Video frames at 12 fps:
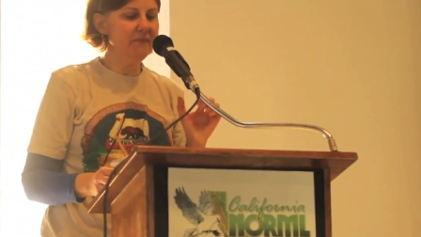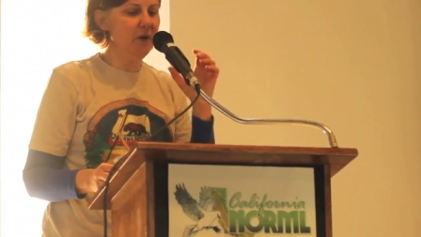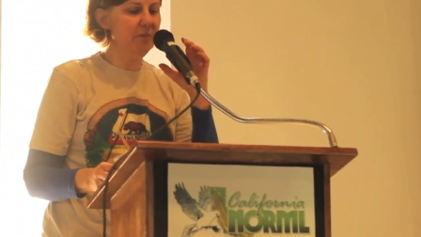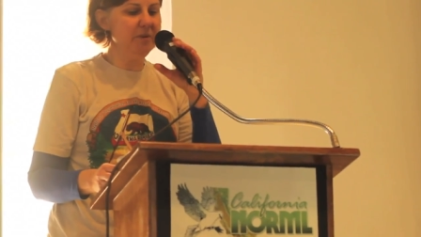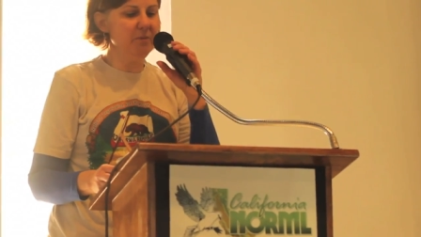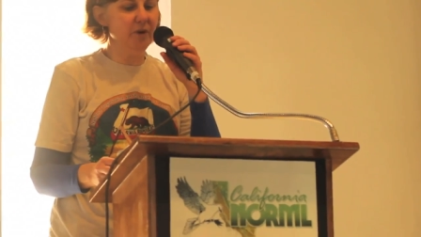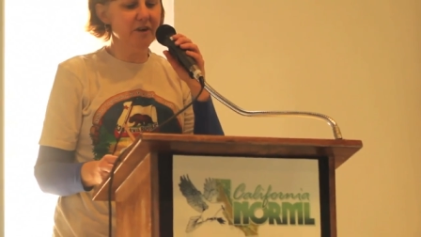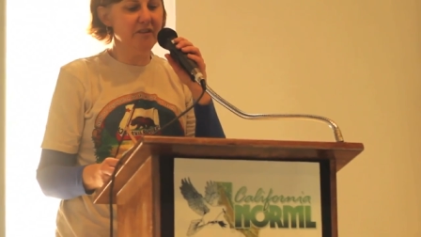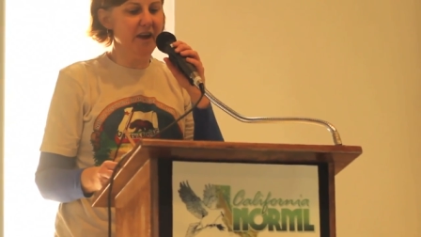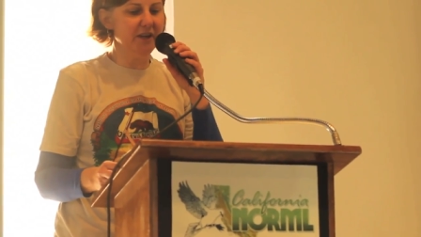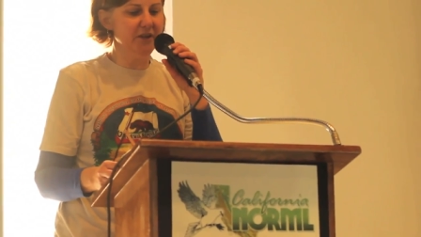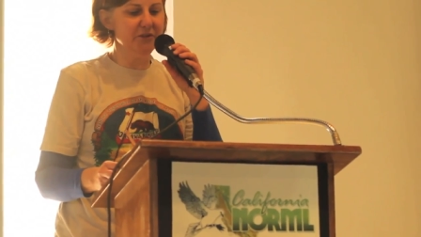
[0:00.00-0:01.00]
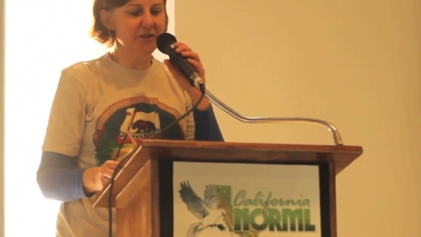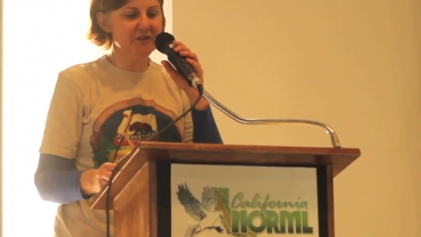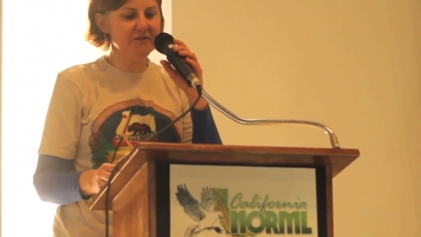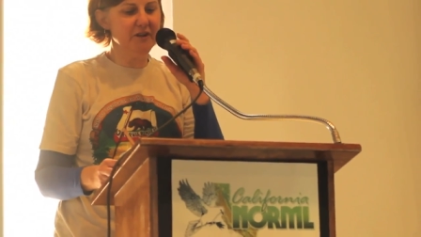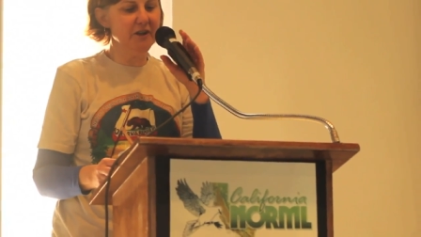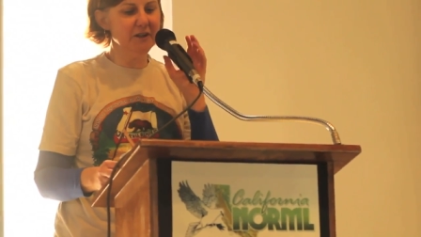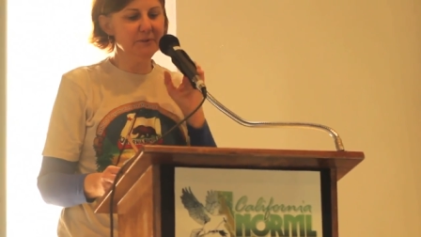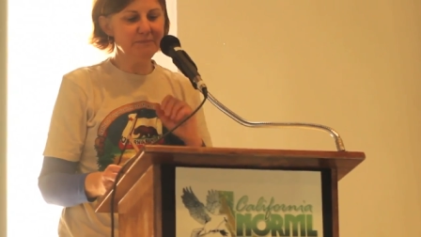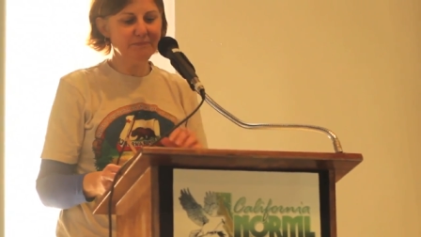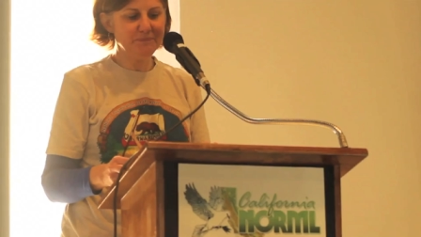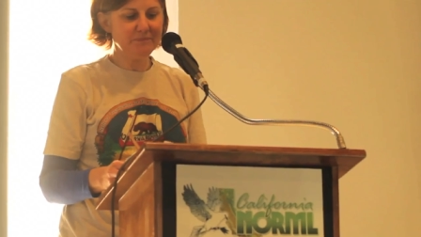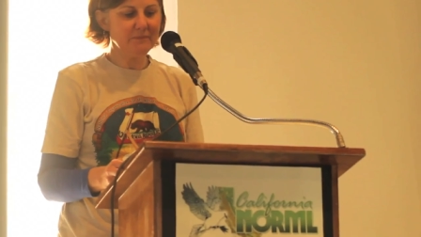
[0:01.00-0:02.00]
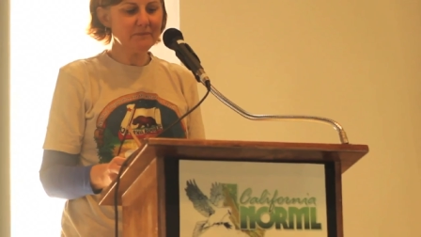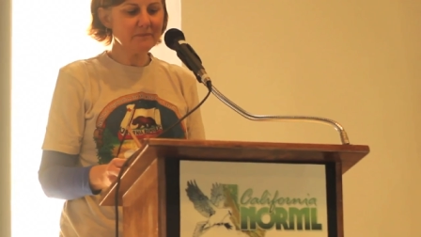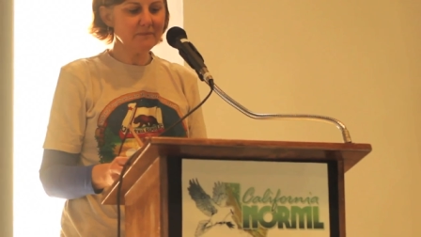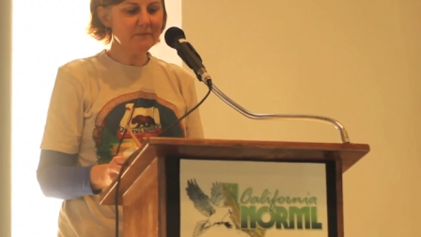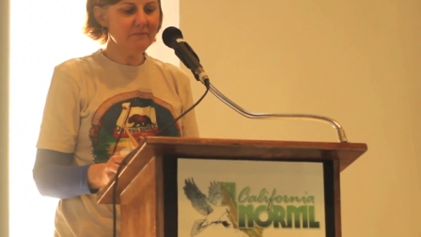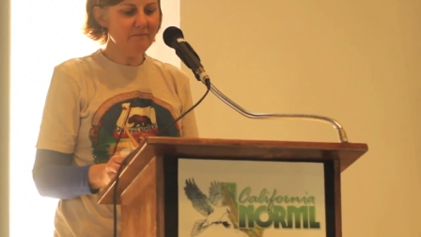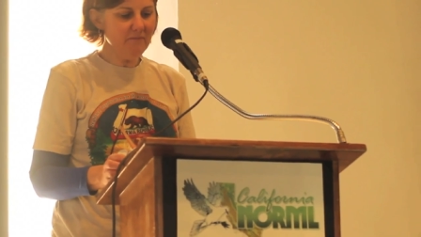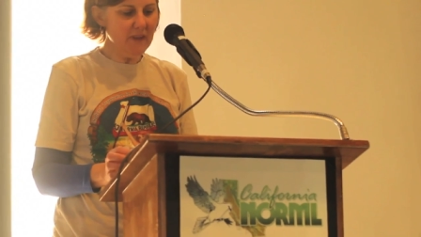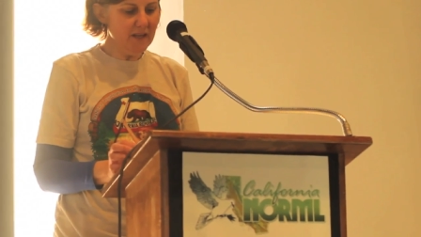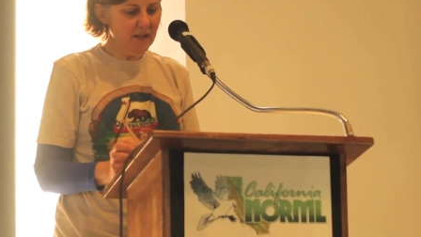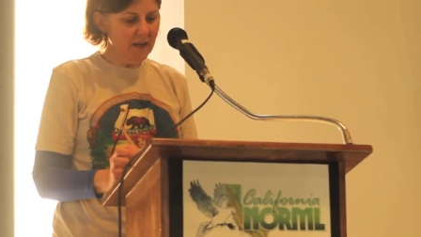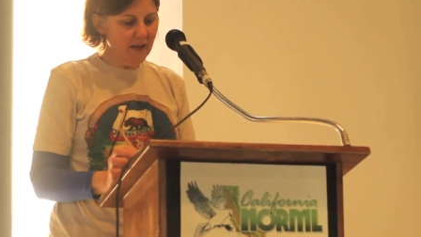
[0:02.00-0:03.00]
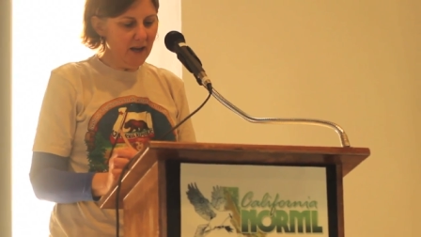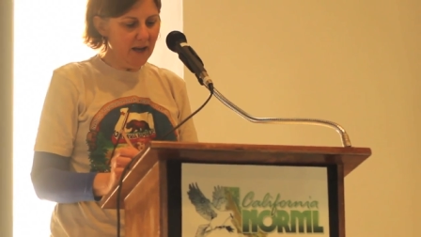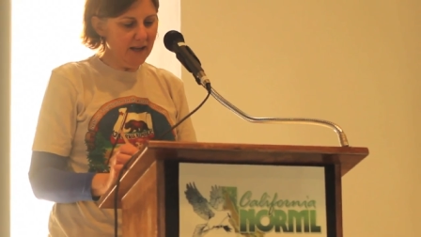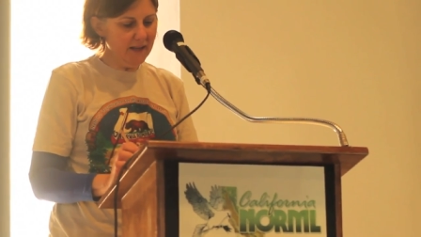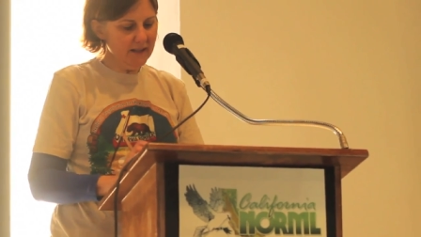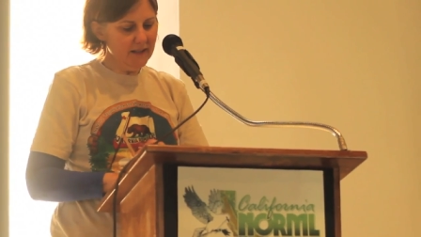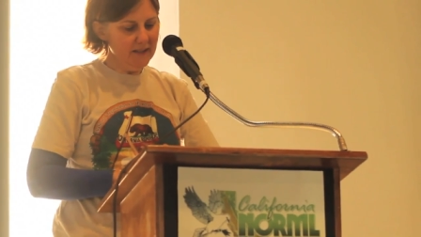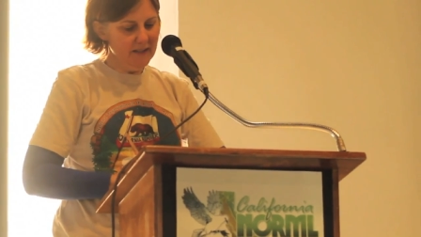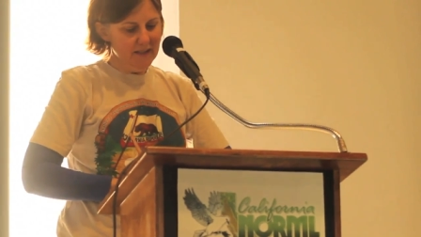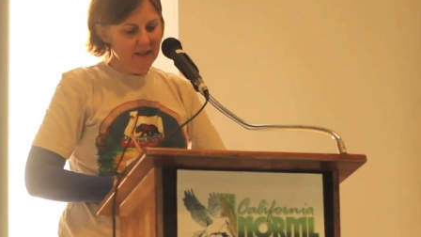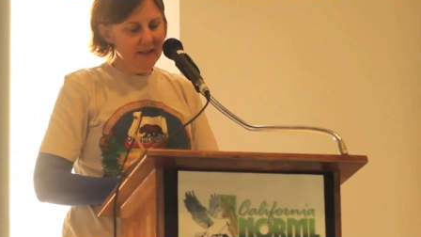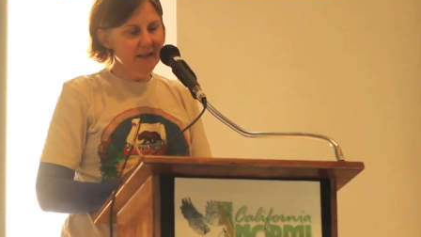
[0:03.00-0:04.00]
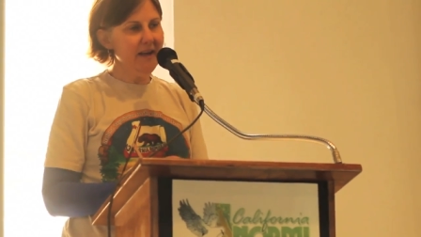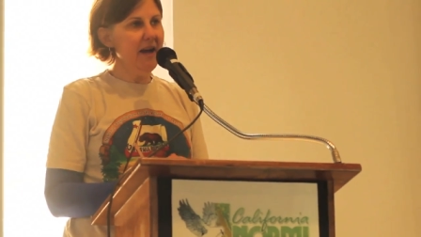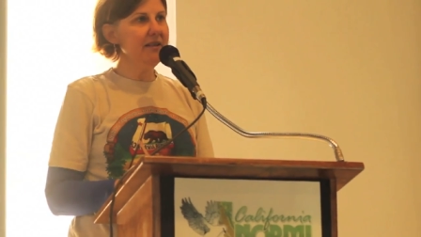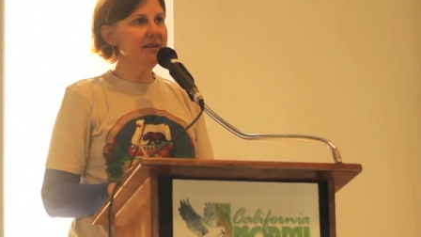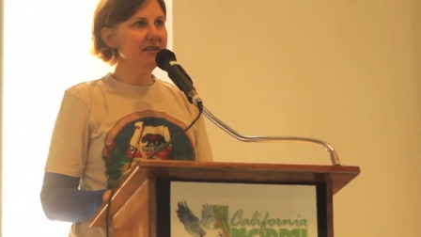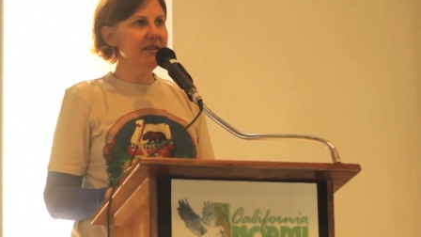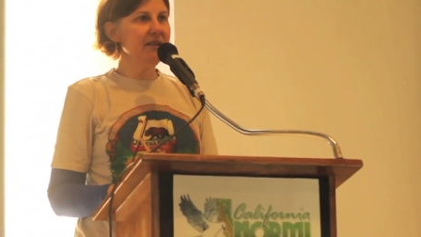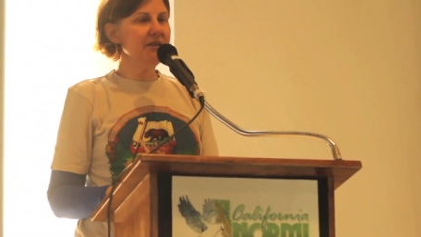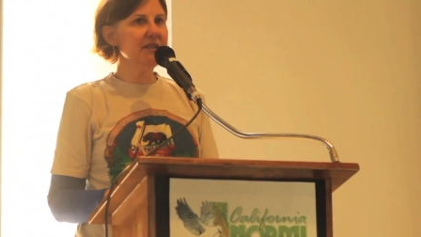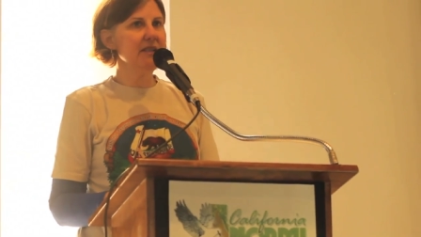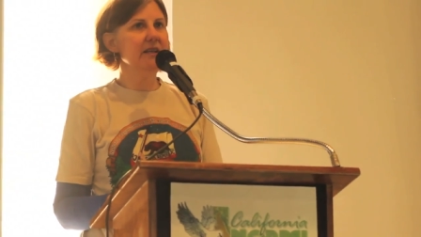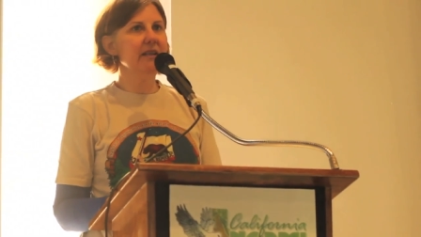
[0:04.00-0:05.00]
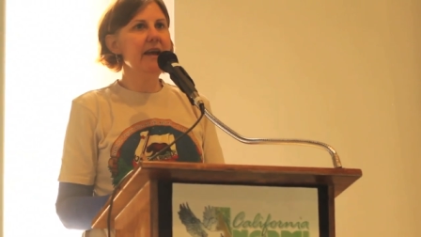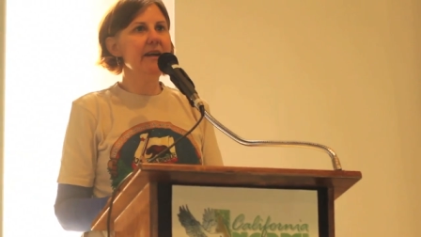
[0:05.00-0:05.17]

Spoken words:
There'll be more thank yous to follow. As Dale said,